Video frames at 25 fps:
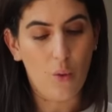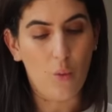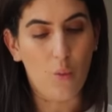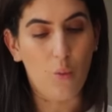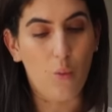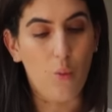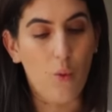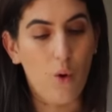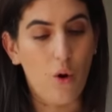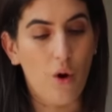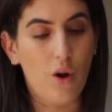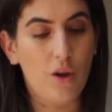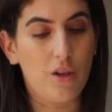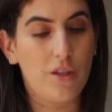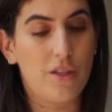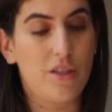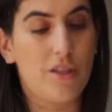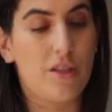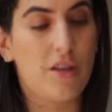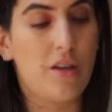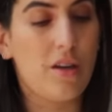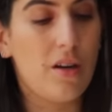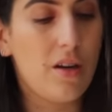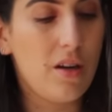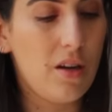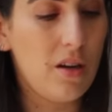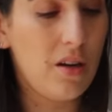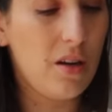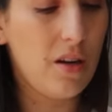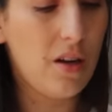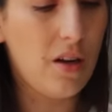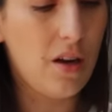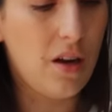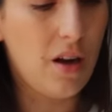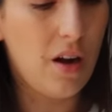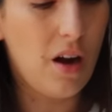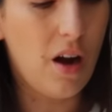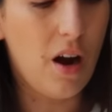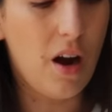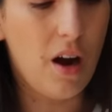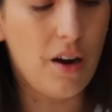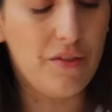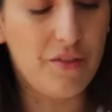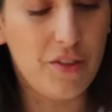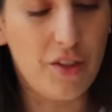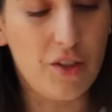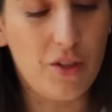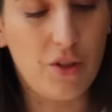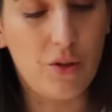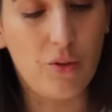what
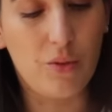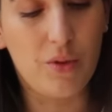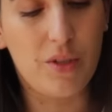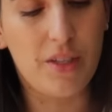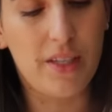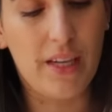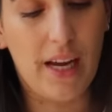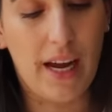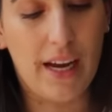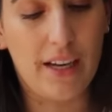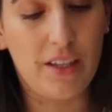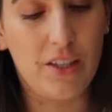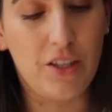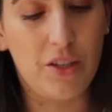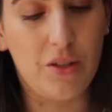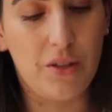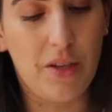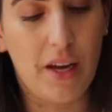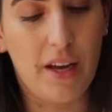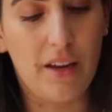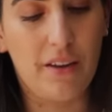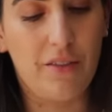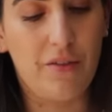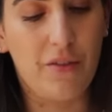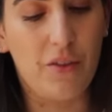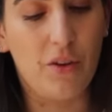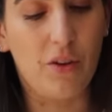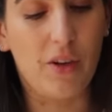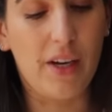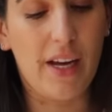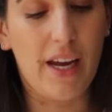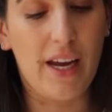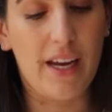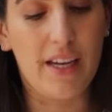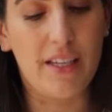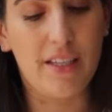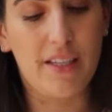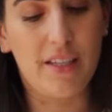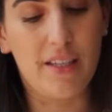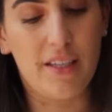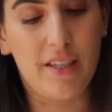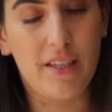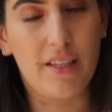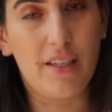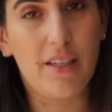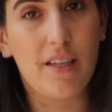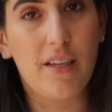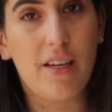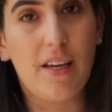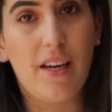after school snacks you take to your kids
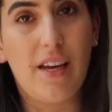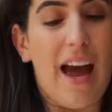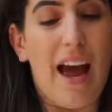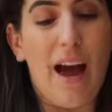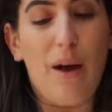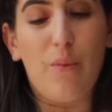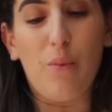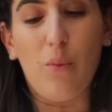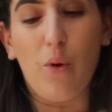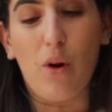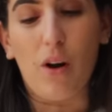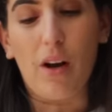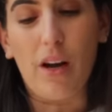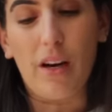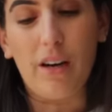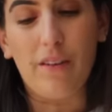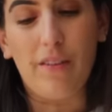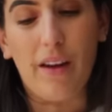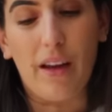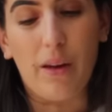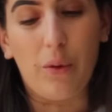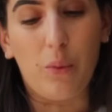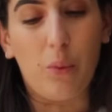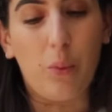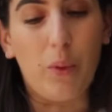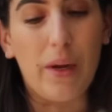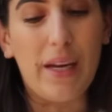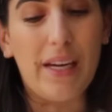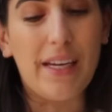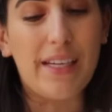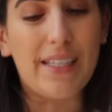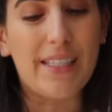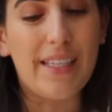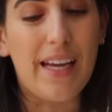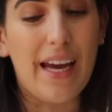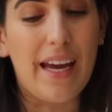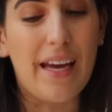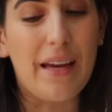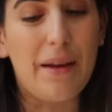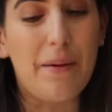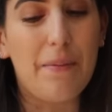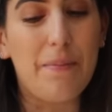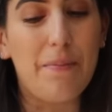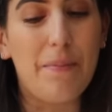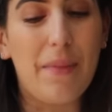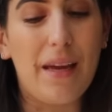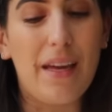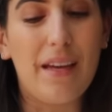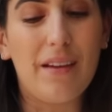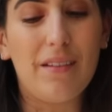and what kind of like weekday
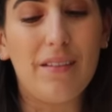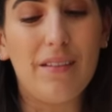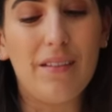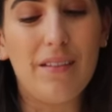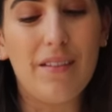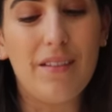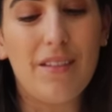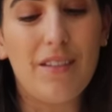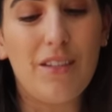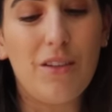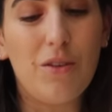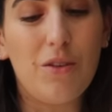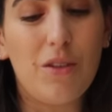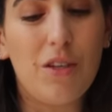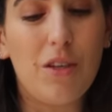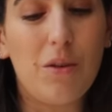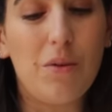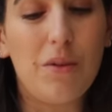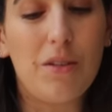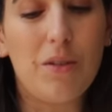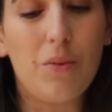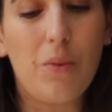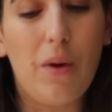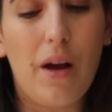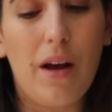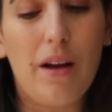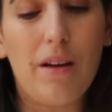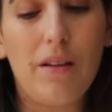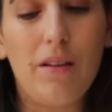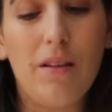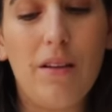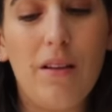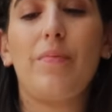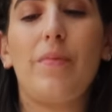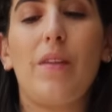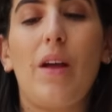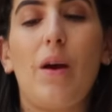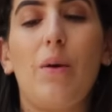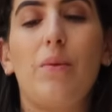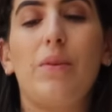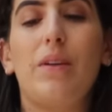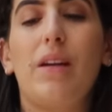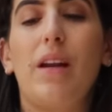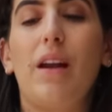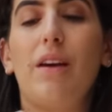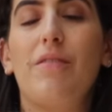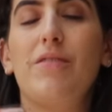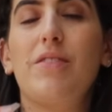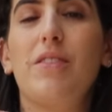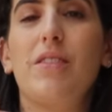meals you do as well. I would
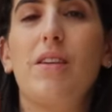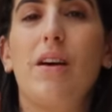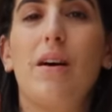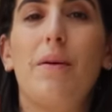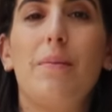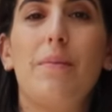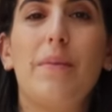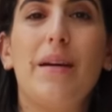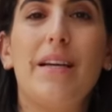love some